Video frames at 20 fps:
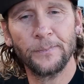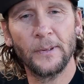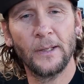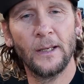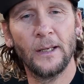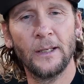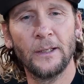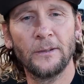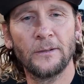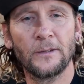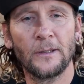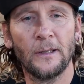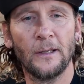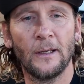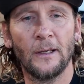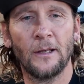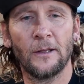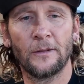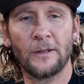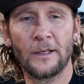And
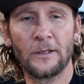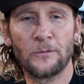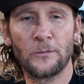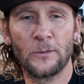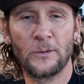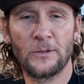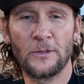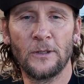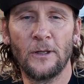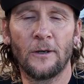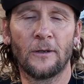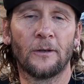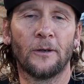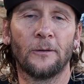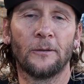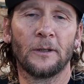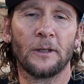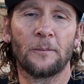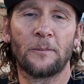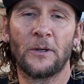thanks for watching along,
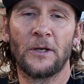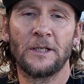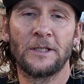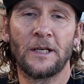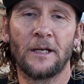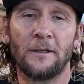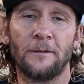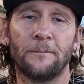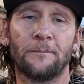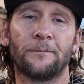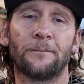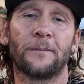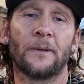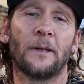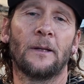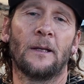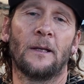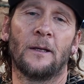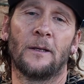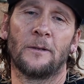I really appreciate it.
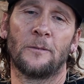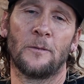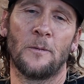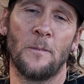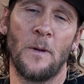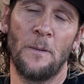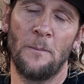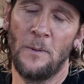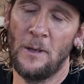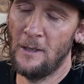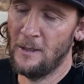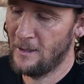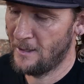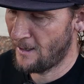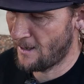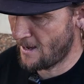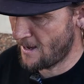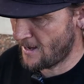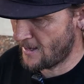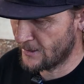Remember,
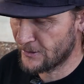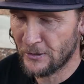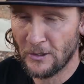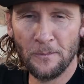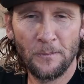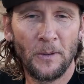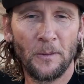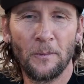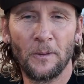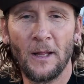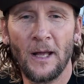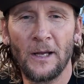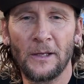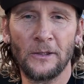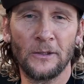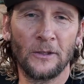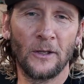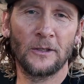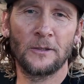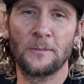treat people how
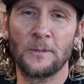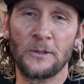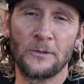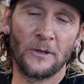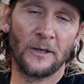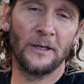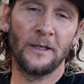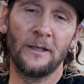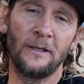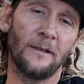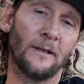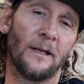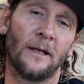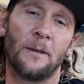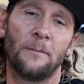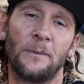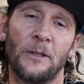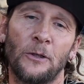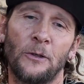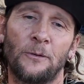you like to be treated,
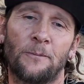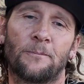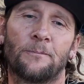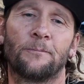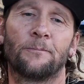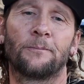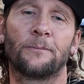and be good.